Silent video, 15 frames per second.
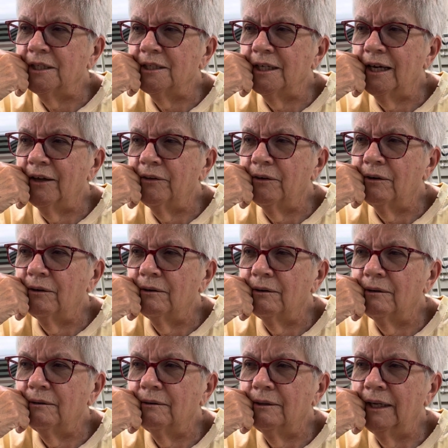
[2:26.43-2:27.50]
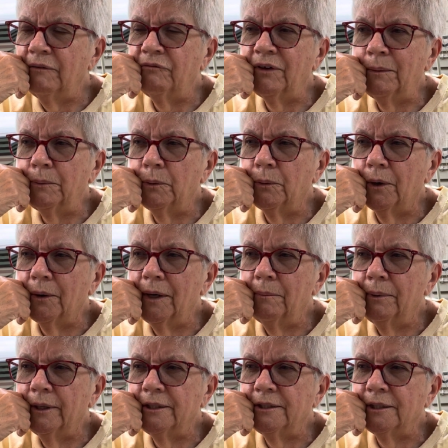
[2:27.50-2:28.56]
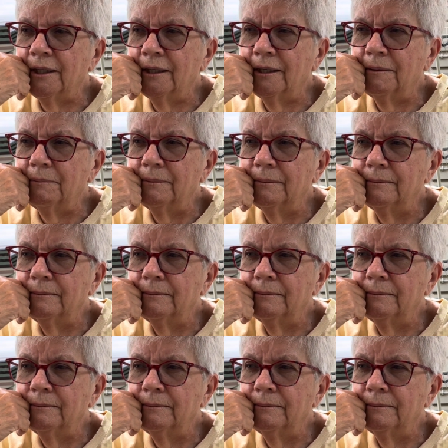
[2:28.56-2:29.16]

together in February, but um,